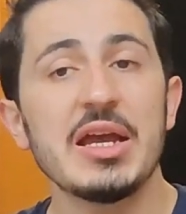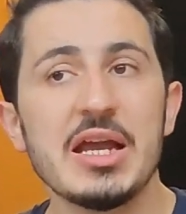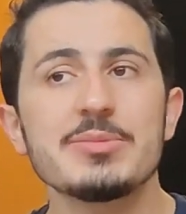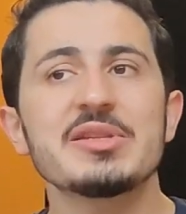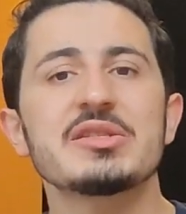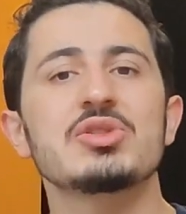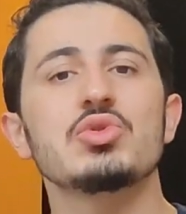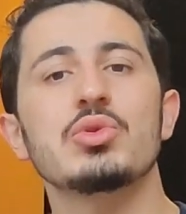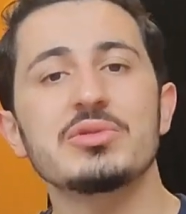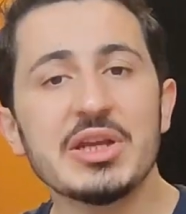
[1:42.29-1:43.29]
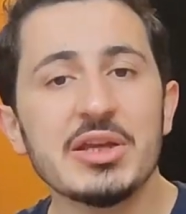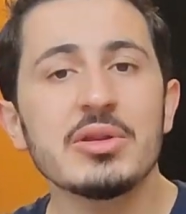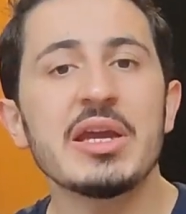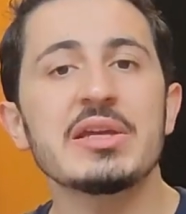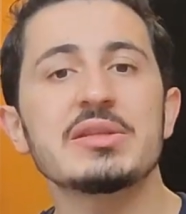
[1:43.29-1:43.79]
helps us to
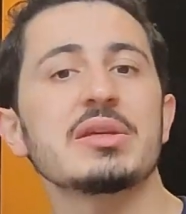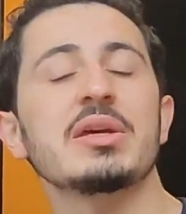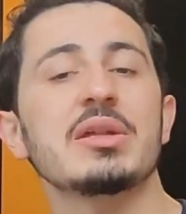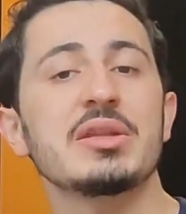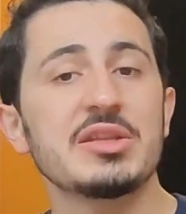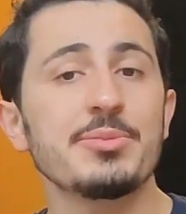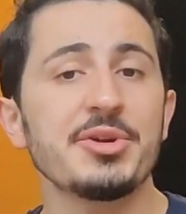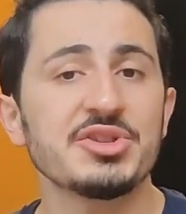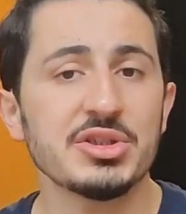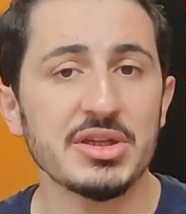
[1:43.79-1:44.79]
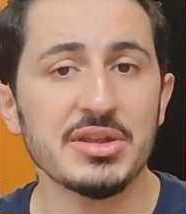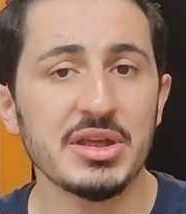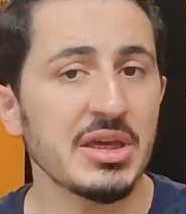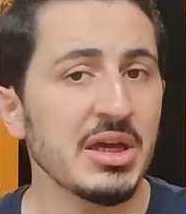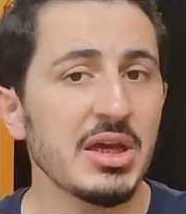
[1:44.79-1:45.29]
regulate the temperature in
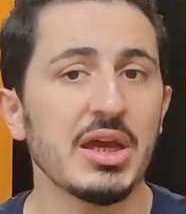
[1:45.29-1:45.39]
the